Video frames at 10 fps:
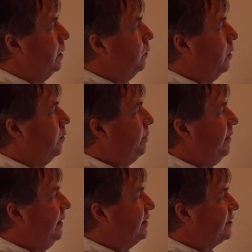What would be
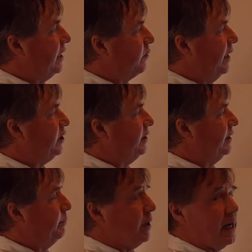the acceleration
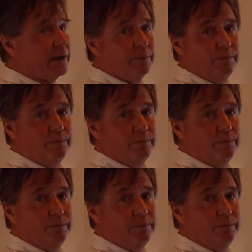at the bottom?